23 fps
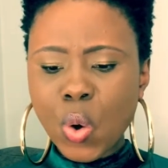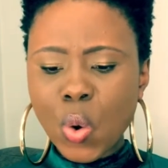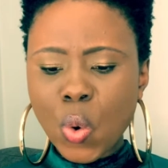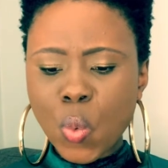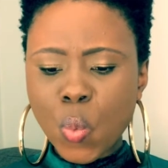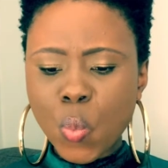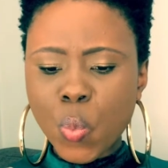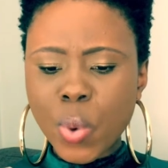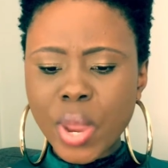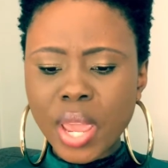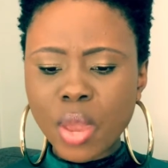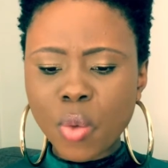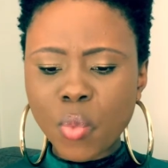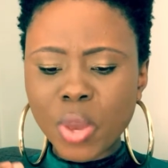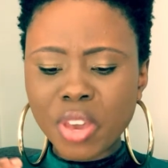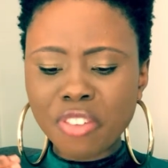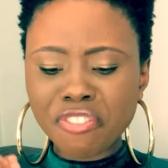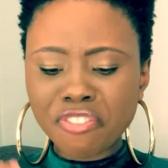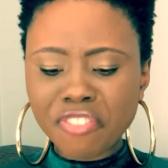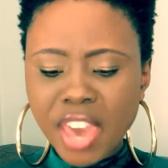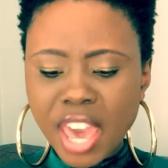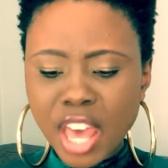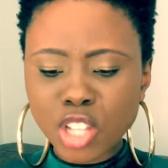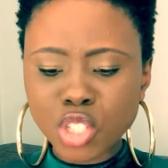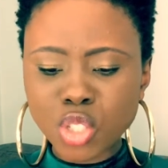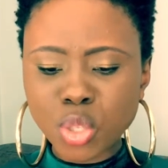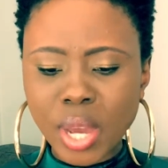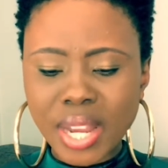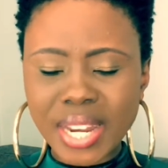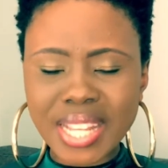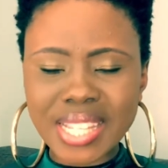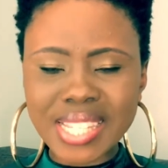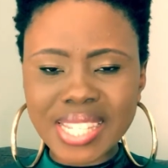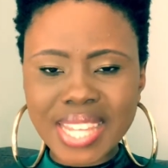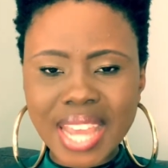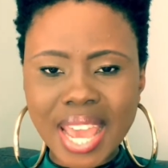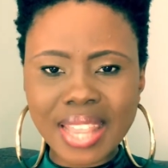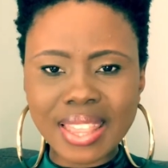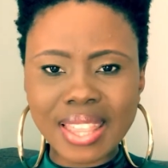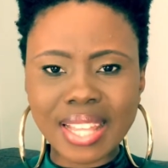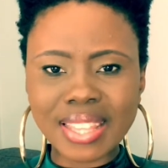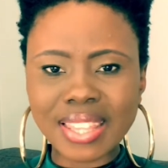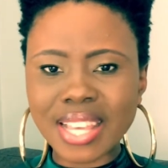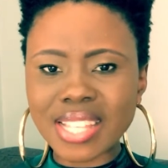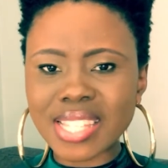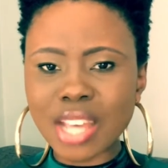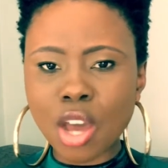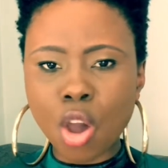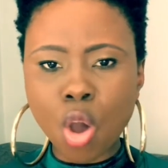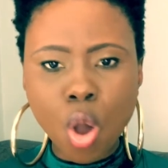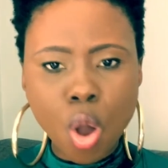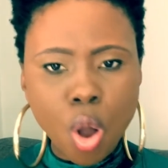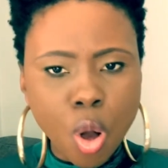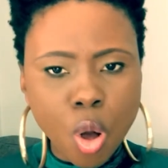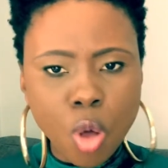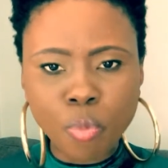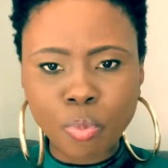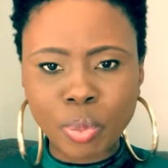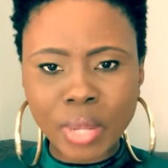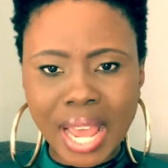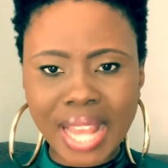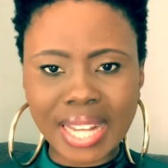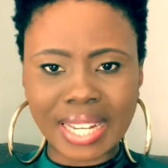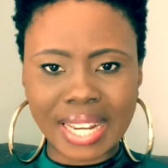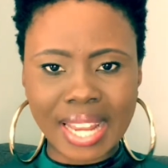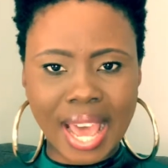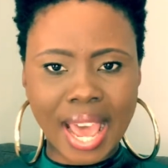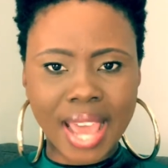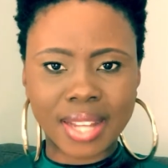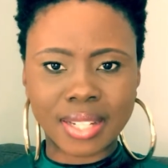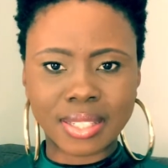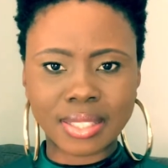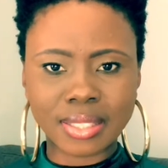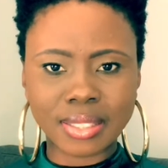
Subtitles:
We fail to understand that there's a whole bloodline